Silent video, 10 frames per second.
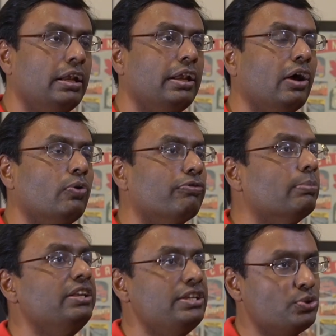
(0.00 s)
Now
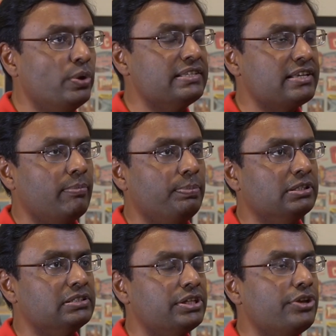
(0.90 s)
from these two
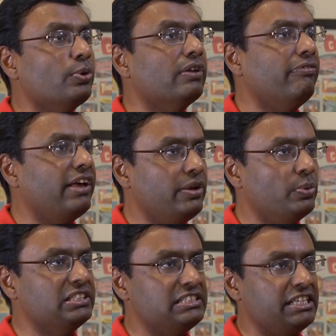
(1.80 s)
examples you can very
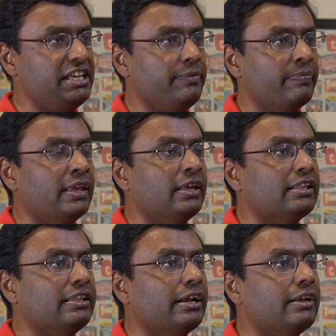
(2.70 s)
well see
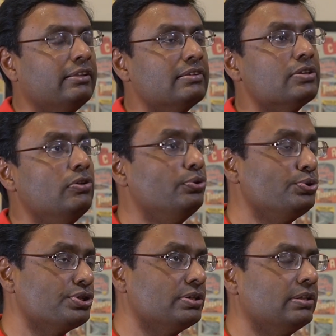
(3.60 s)
that the
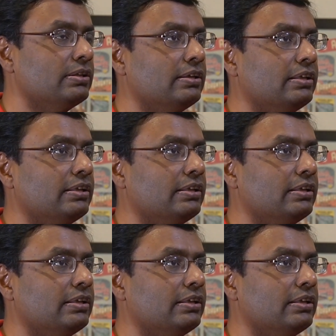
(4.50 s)
solution